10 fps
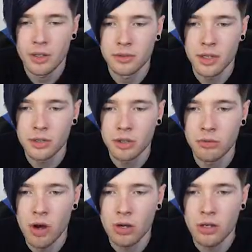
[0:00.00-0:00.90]
Is this the
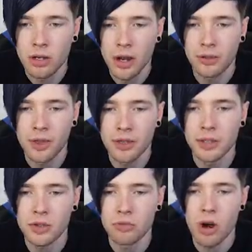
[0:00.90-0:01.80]
rock? I think
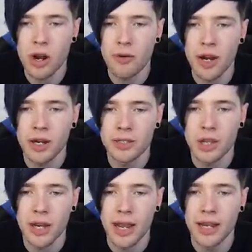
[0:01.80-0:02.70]
this is the rock. I
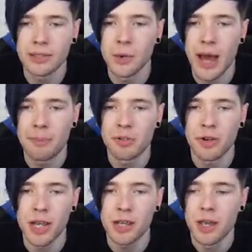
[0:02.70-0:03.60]
recognize it. Okay, let's see what
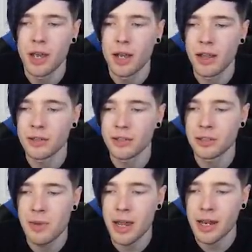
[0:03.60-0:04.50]
happens. Ready? Let's
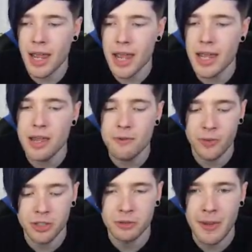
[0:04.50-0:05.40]
smell it. E
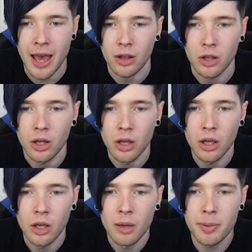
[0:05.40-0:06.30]
for smell.
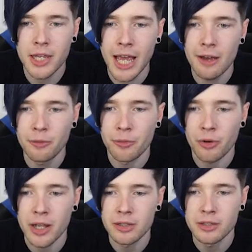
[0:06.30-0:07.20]
Be careful,
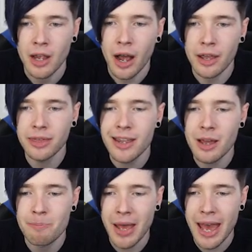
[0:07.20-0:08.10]
friends. I
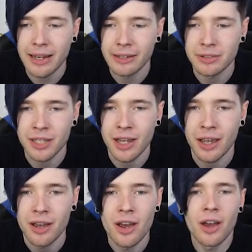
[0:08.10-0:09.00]
think a bear lives
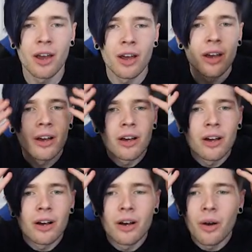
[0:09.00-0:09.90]
here.
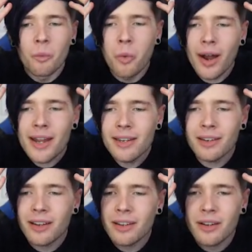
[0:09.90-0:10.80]

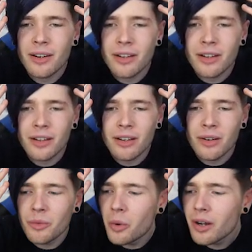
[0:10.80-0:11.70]
Why?
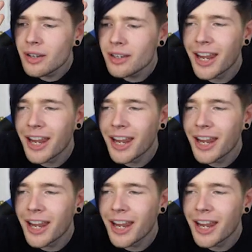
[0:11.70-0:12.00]
What?